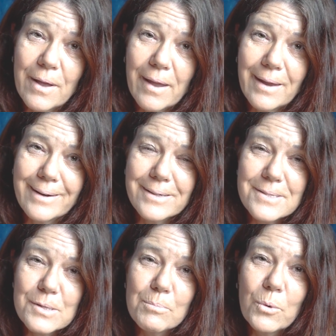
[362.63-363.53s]
and
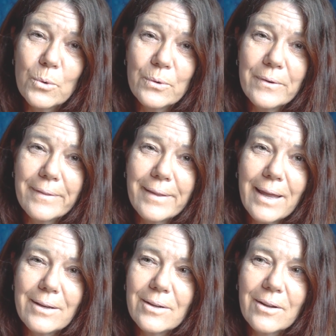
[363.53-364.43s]
it's important
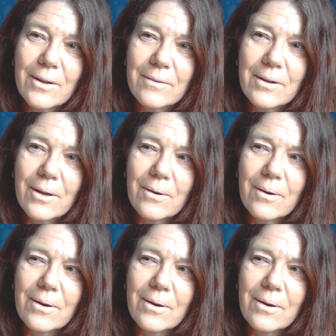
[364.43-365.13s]
that you don't go,